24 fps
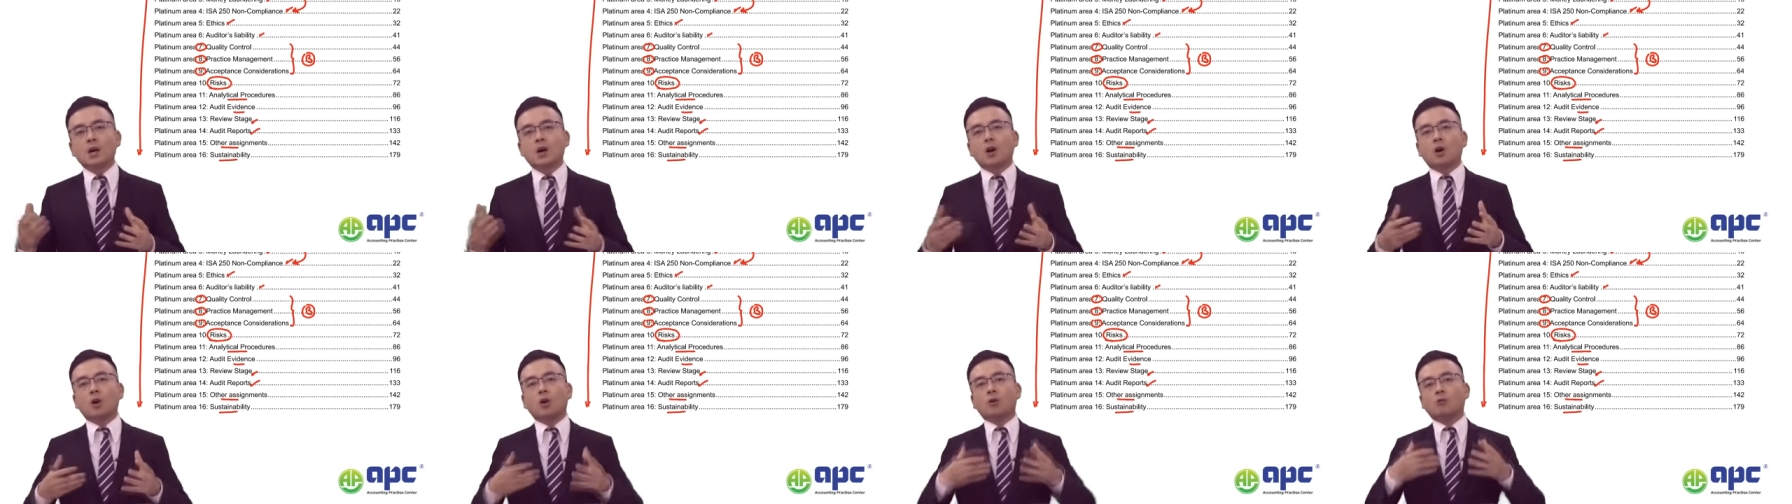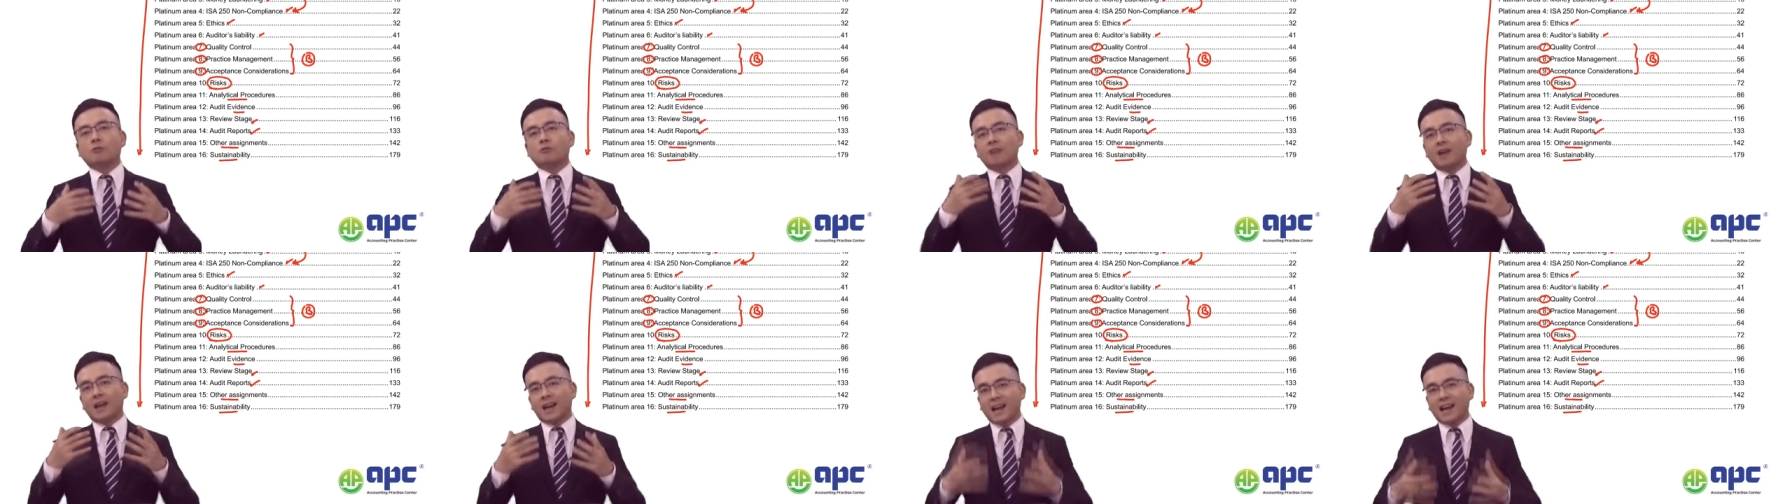
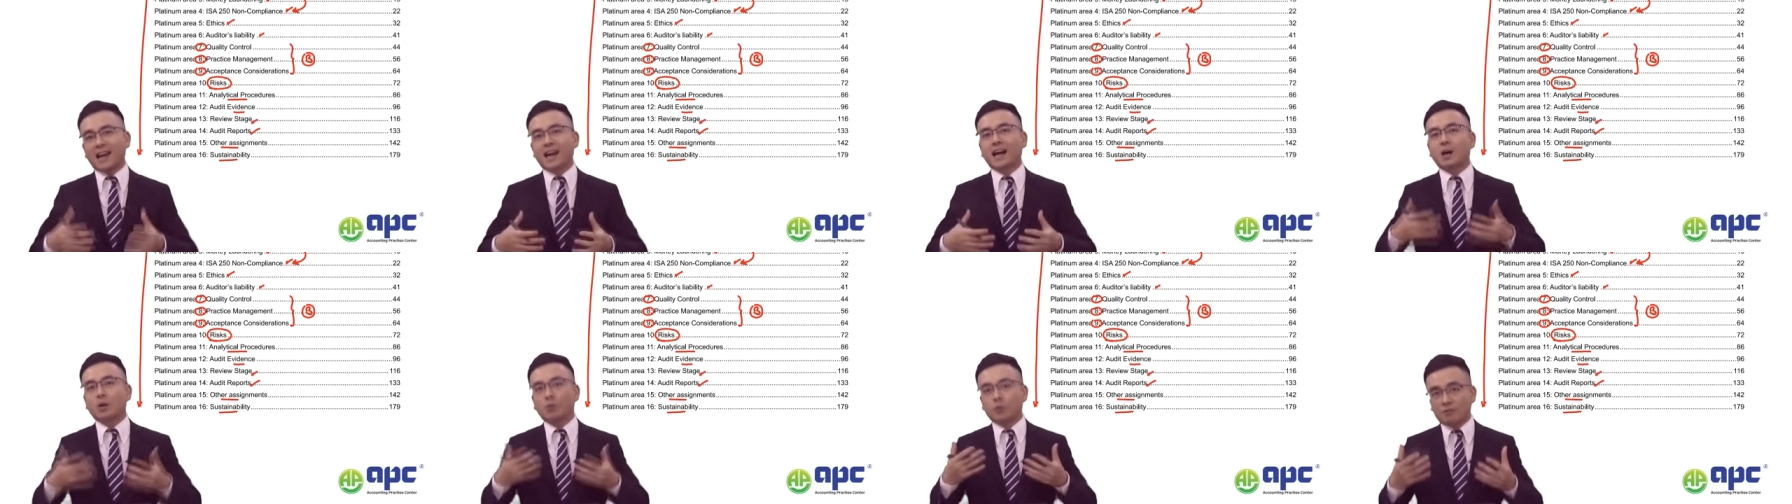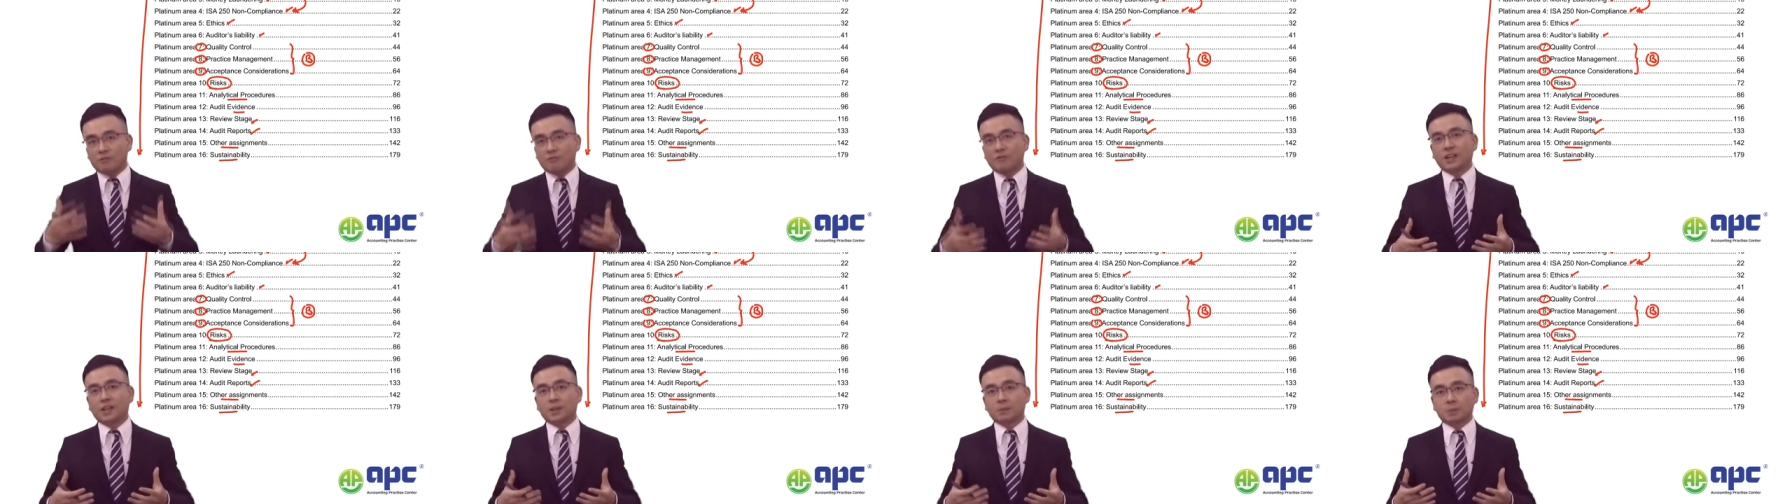of how we
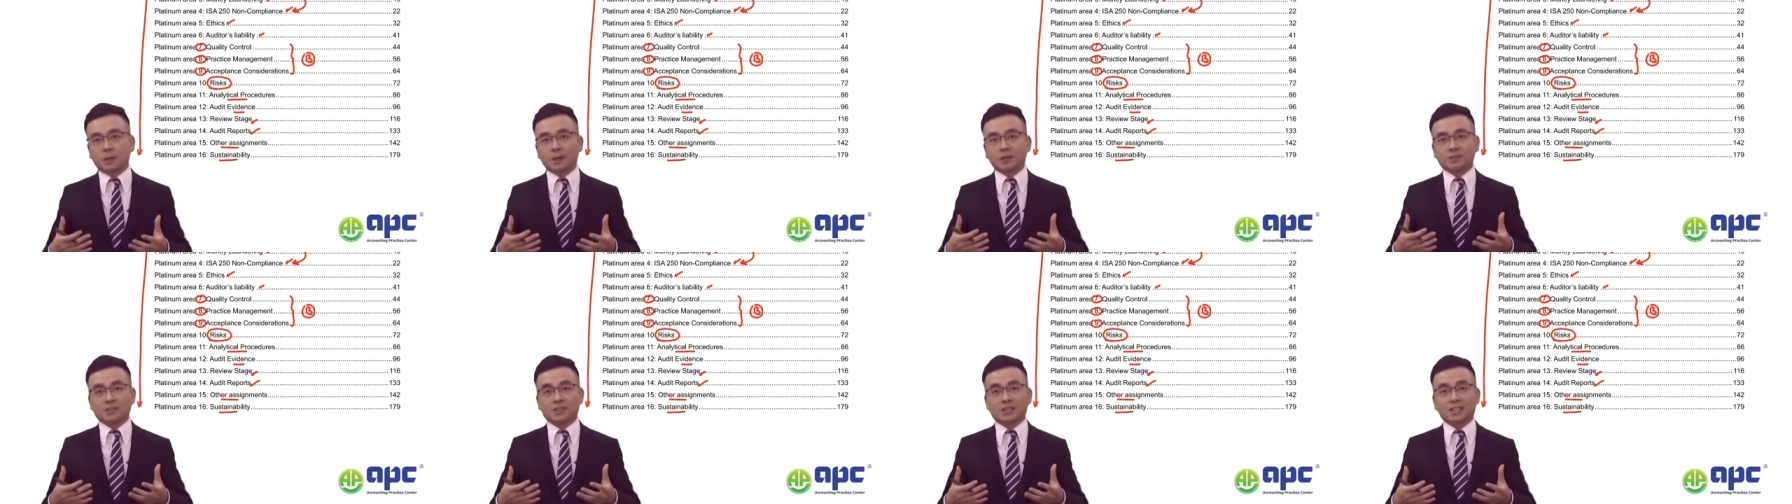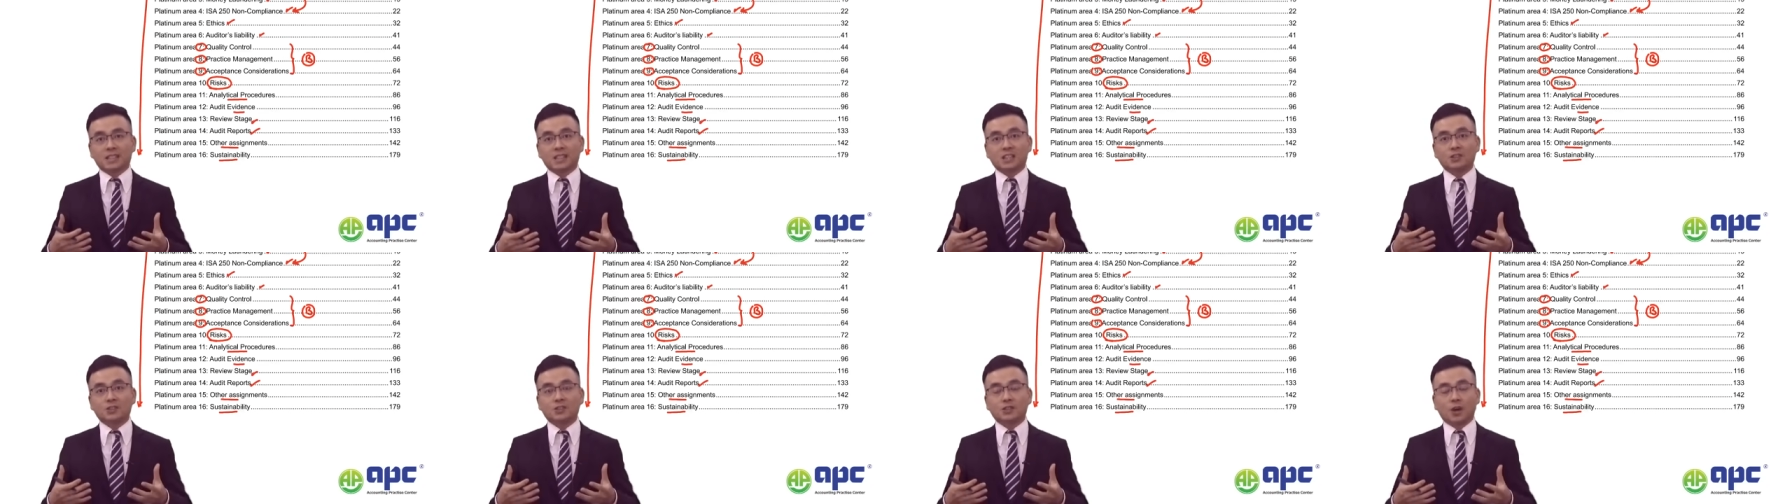think about the
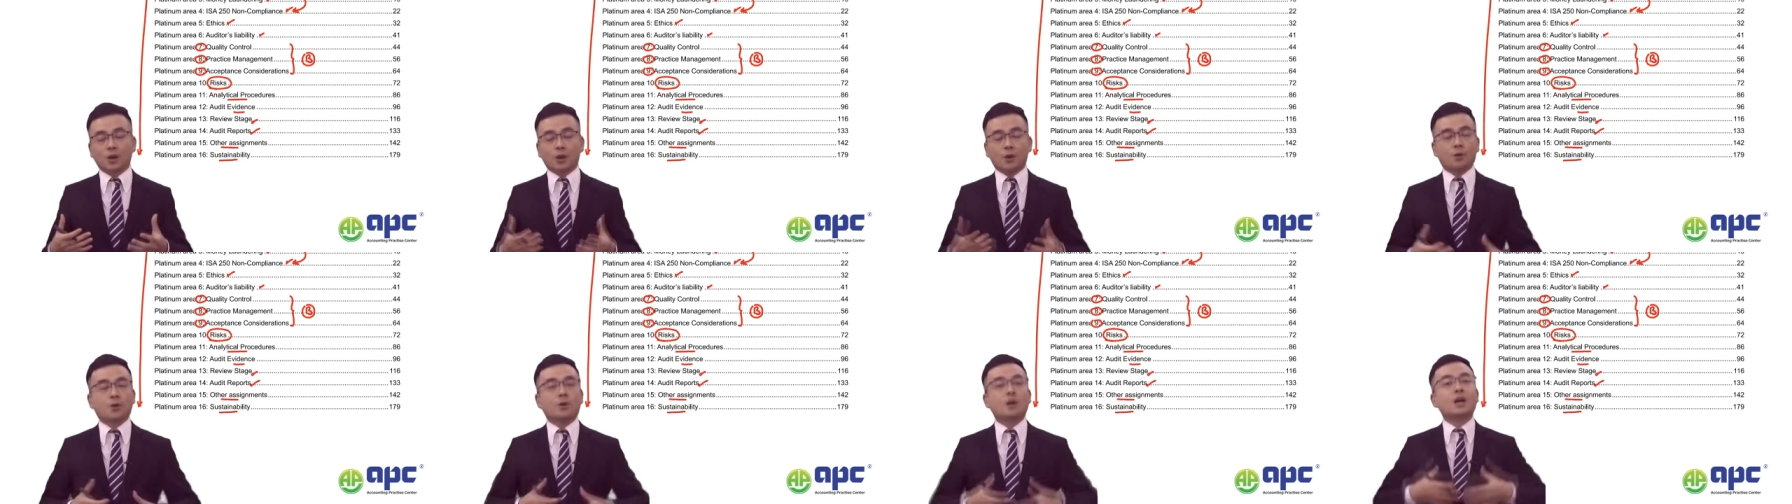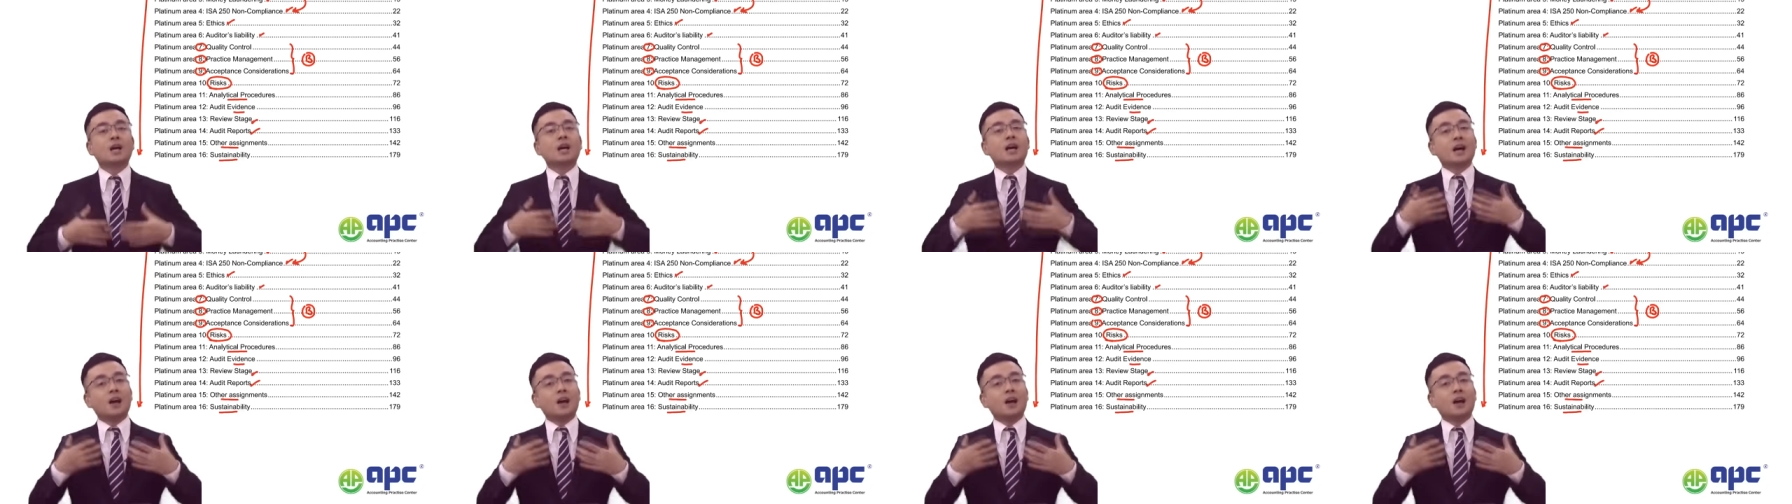issue,